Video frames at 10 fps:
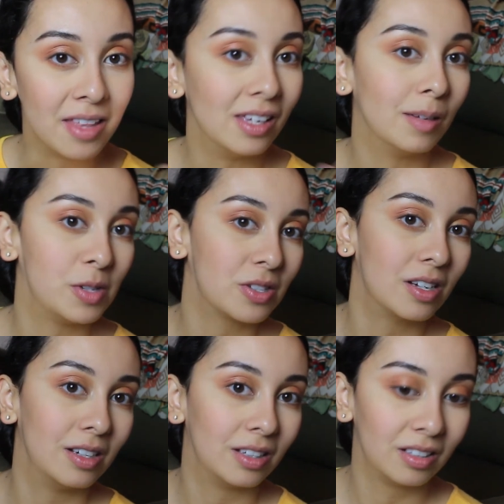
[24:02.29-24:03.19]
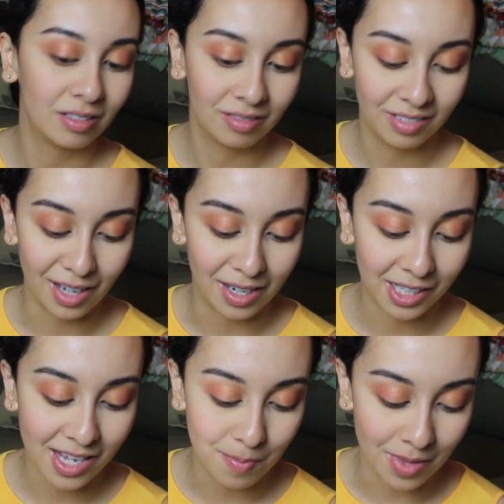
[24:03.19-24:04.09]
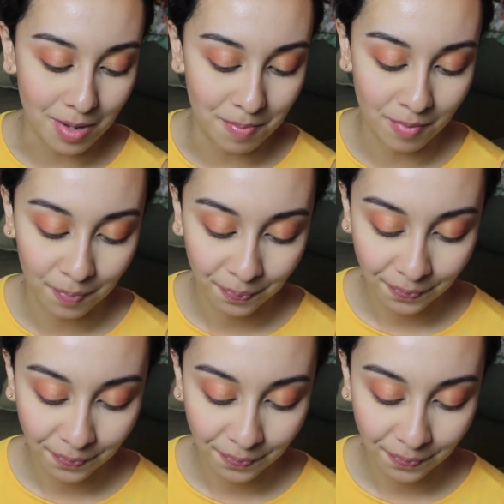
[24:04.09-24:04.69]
I think I'm just gonna kind of keep them